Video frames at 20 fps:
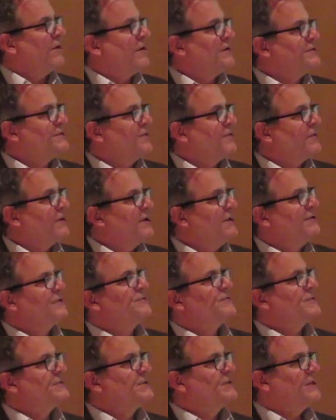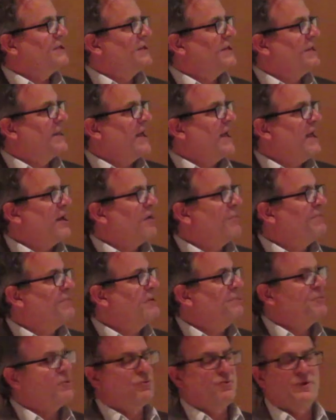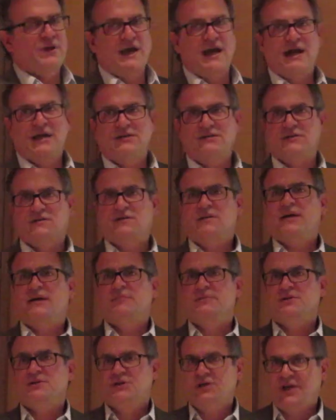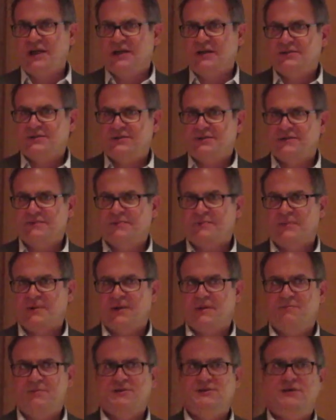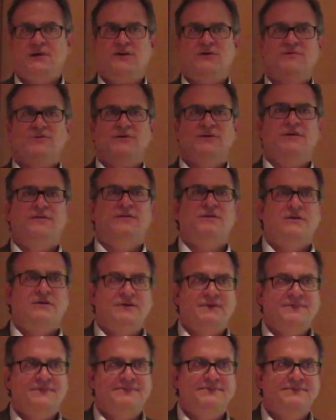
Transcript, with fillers: also interested in how people react to climate change, particularly in the